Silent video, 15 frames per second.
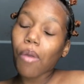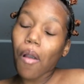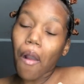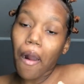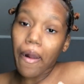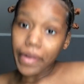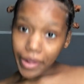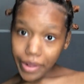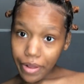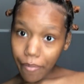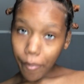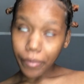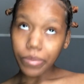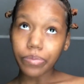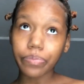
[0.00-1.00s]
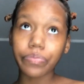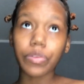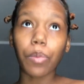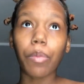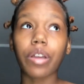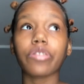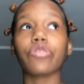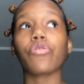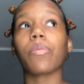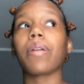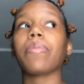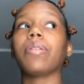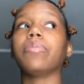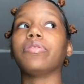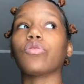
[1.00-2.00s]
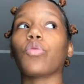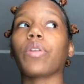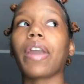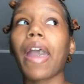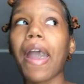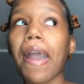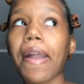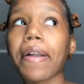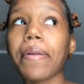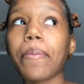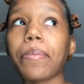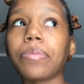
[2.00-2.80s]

I'll eat to make sure my baby's okay.